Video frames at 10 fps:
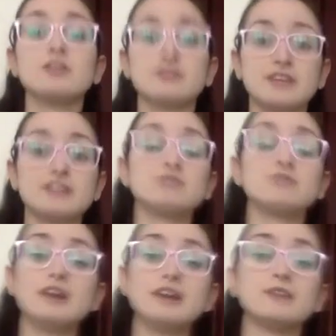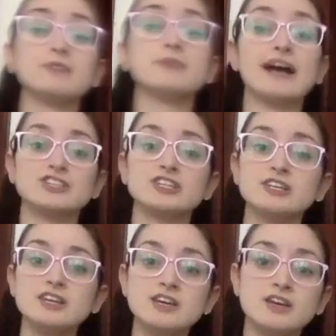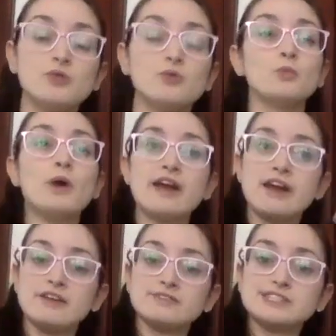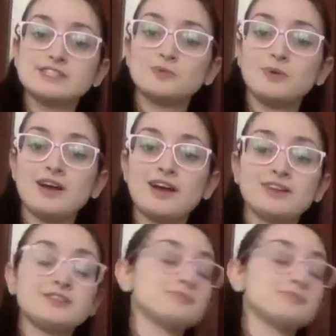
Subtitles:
That's right, a magic E waves its wand